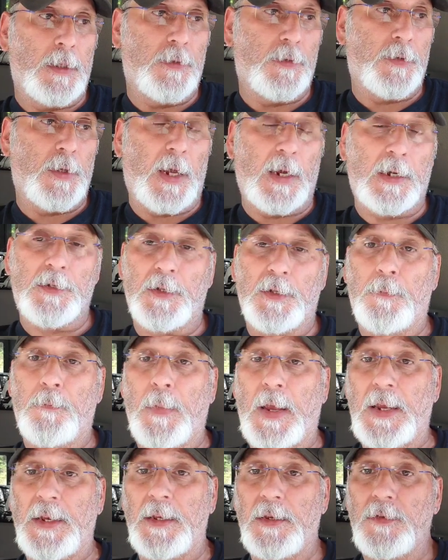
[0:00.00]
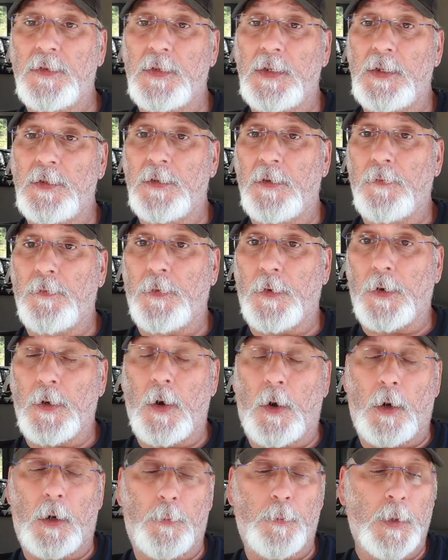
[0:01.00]
It's actually mating season for
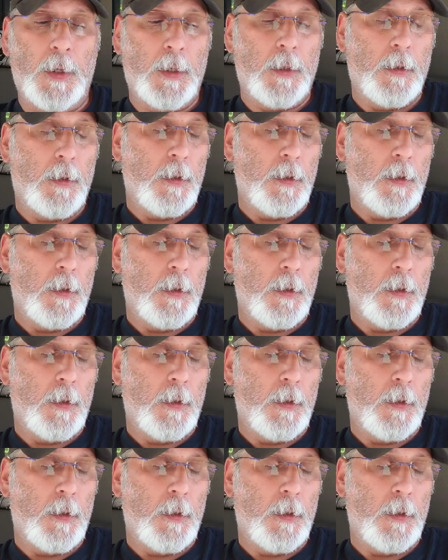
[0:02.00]
carp.